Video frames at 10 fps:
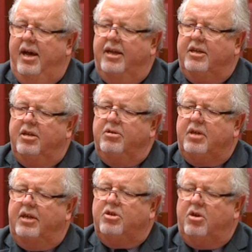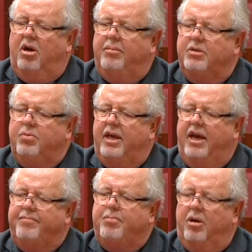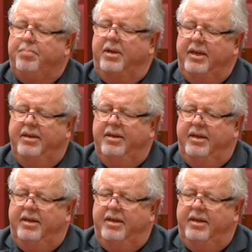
until such time as we have properly